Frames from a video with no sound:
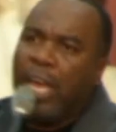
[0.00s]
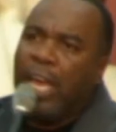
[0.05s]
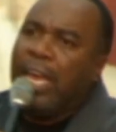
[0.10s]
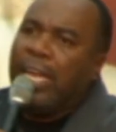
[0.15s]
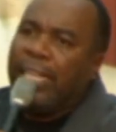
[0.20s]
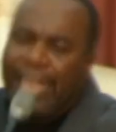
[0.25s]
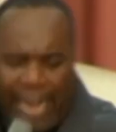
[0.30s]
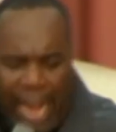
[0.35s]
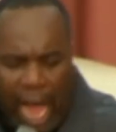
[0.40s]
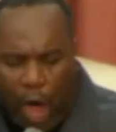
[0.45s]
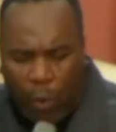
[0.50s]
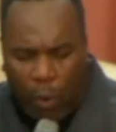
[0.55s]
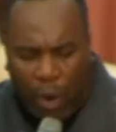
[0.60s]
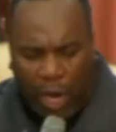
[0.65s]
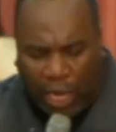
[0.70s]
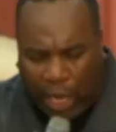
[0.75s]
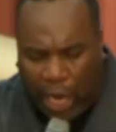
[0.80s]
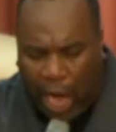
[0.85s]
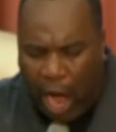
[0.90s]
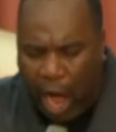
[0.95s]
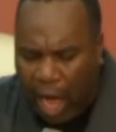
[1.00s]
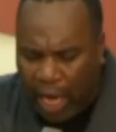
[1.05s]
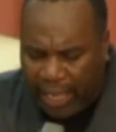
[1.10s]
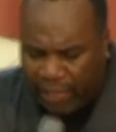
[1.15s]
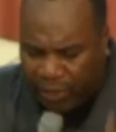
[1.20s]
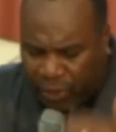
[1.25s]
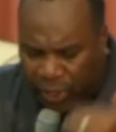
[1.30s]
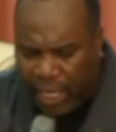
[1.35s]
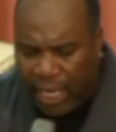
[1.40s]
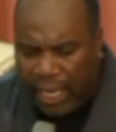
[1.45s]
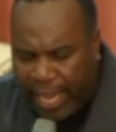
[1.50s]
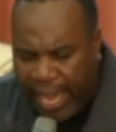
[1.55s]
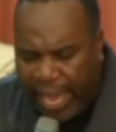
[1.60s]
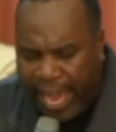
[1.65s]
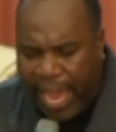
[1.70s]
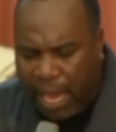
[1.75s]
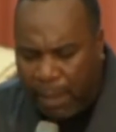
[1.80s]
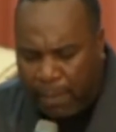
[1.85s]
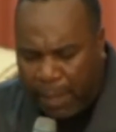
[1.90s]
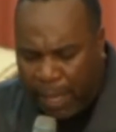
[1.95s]
that our God is still
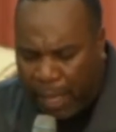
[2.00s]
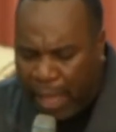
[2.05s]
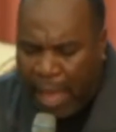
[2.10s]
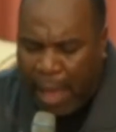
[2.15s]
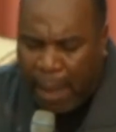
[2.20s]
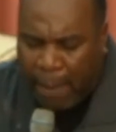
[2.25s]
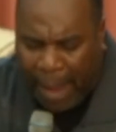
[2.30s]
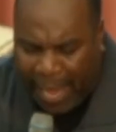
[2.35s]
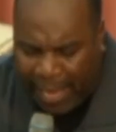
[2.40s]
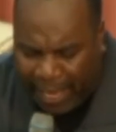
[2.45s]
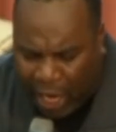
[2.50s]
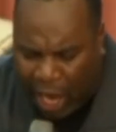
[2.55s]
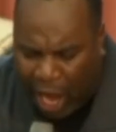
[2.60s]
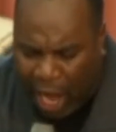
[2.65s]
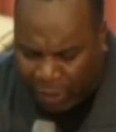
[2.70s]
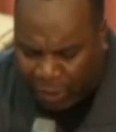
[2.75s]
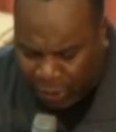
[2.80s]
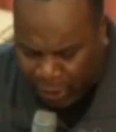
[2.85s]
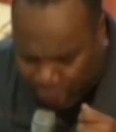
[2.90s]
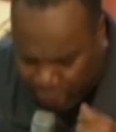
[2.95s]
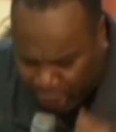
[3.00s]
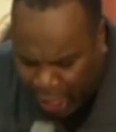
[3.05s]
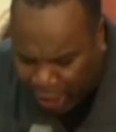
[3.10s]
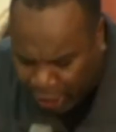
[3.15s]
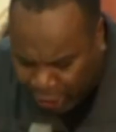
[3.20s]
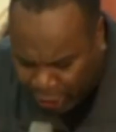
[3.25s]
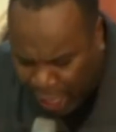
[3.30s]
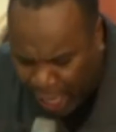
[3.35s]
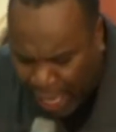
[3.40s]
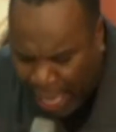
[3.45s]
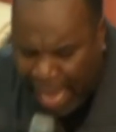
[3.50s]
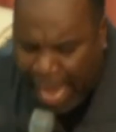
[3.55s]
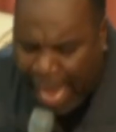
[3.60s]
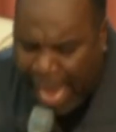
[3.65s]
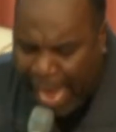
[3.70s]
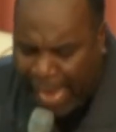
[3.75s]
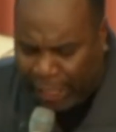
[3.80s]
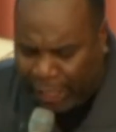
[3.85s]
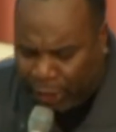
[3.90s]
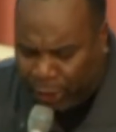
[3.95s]
able, my God, to touch.
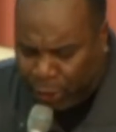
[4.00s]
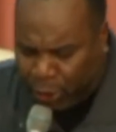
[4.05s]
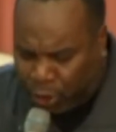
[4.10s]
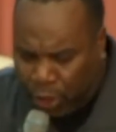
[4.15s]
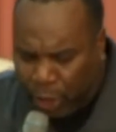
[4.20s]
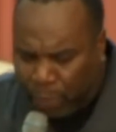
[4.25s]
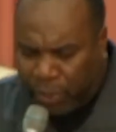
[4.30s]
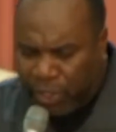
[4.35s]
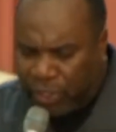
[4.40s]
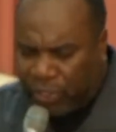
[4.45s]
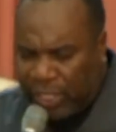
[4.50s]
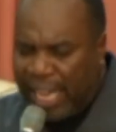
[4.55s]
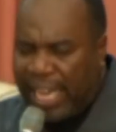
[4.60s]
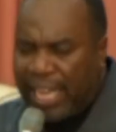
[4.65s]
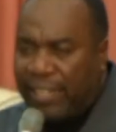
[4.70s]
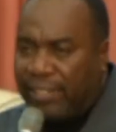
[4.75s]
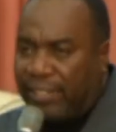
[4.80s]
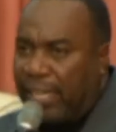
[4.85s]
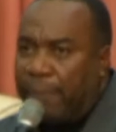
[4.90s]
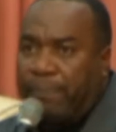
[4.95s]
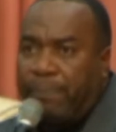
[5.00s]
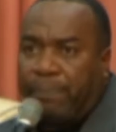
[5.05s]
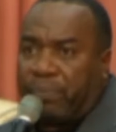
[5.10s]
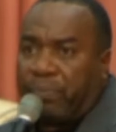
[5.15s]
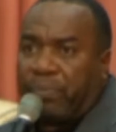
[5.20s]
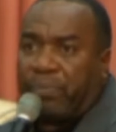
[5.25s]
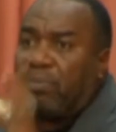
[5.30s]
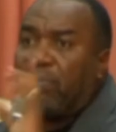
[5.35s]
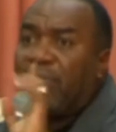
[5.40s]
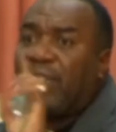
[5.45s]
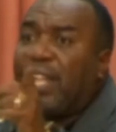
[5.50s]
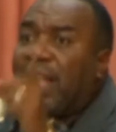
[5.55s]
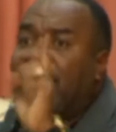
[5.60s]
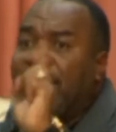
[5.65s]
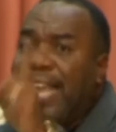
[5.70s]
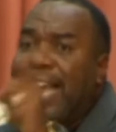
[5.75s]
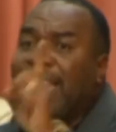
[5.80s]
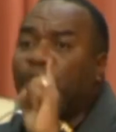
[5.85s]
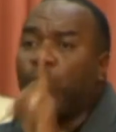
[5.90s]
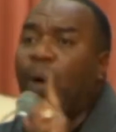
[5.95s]
And the scripture says,
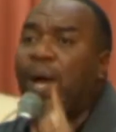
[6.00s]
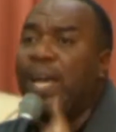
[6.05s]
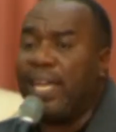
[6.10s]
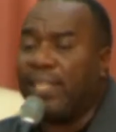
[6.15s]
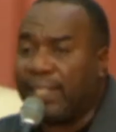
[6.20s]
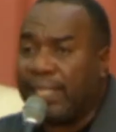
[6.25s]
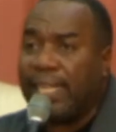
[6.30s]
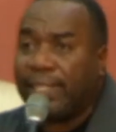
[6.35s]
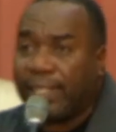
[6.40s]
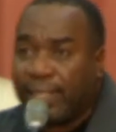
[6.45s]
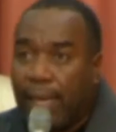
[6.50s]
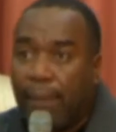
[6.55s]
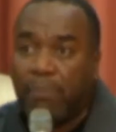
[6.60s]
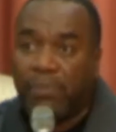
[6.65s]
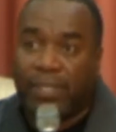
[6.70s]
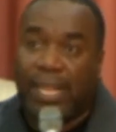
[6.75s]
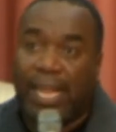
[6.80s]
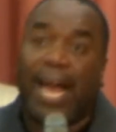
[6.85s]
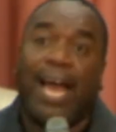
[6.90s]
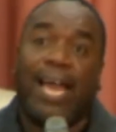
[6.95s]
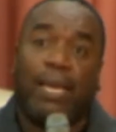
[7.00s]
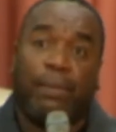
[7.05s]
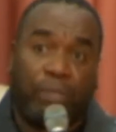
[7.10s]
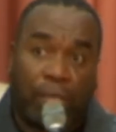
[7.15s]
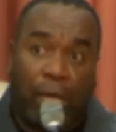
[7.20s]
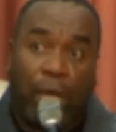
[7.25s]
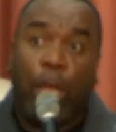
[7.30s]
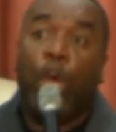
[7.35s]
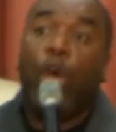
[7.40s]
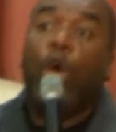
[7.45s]
that's why I say sometimes